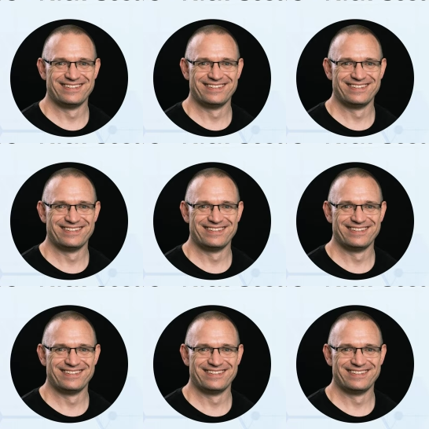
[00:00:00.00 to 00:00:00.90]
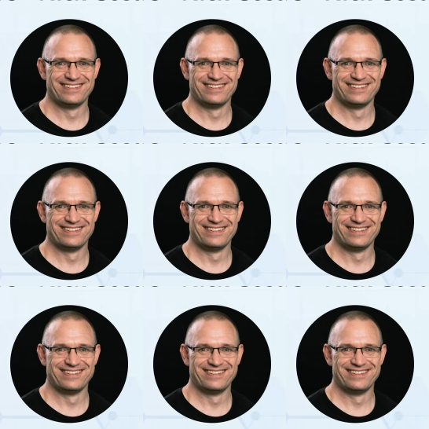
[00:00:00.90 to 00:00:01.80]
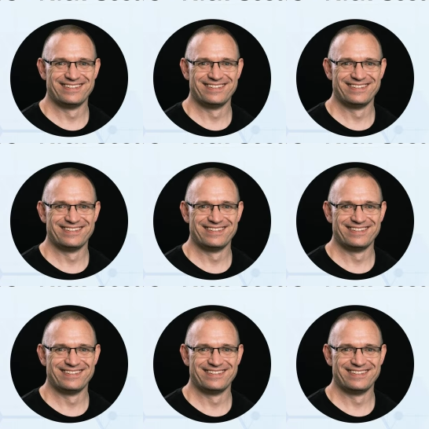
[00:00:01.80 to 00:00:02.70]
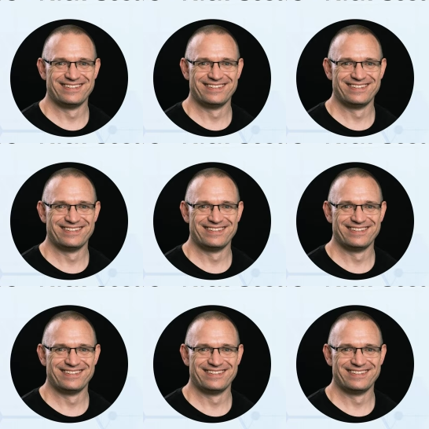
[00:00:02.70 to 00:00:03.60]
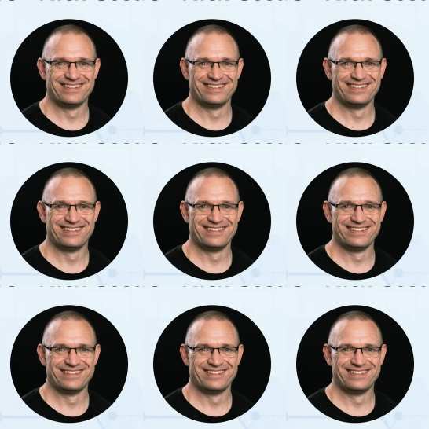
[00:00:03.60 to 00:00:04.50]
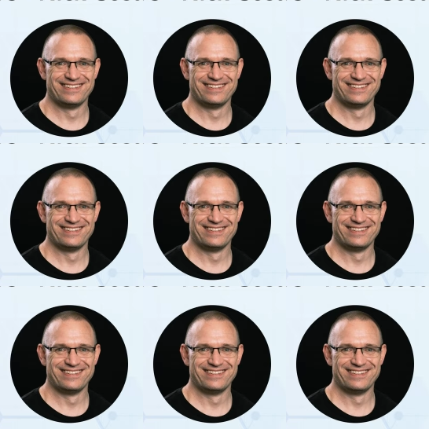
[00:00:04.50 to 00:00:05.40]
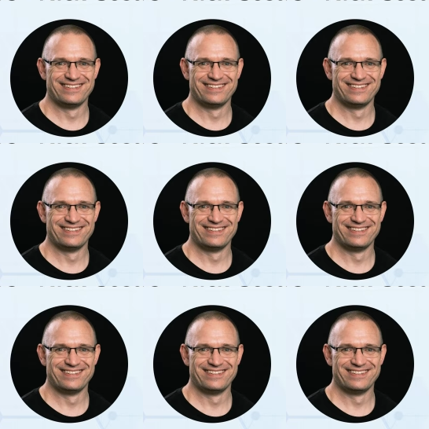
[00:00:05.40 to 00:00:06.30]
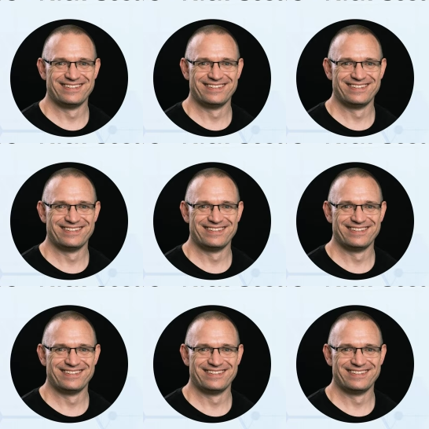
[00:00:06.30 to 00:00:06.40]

The face doesn't move, so there is nothing to read.